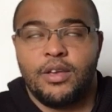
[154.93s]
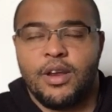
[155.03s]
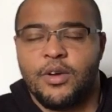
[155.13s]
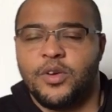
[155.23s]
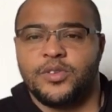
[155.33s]
you
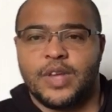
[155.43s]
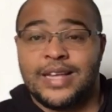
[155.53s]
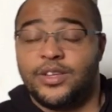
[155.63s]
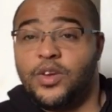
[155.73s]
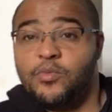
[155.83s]
know, because
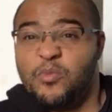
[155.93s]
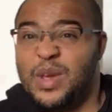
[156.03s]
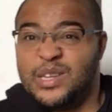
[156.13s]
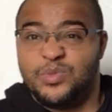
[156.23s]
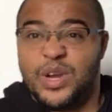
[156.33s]
as human
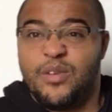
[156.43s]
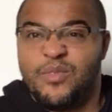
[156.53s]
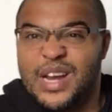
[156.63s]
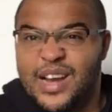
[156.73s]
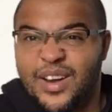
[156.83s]
beings, we don't
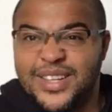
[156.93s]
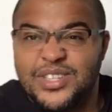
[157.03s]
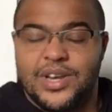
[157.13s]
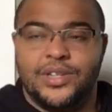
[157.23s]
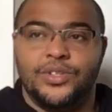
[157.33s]
really like
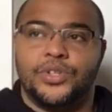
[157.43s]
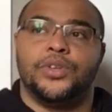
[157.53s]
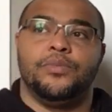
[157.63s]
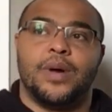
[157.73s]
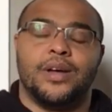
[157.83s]
change
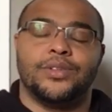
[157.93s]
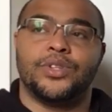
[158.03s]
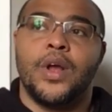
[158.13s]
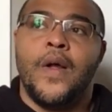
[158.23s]
too much.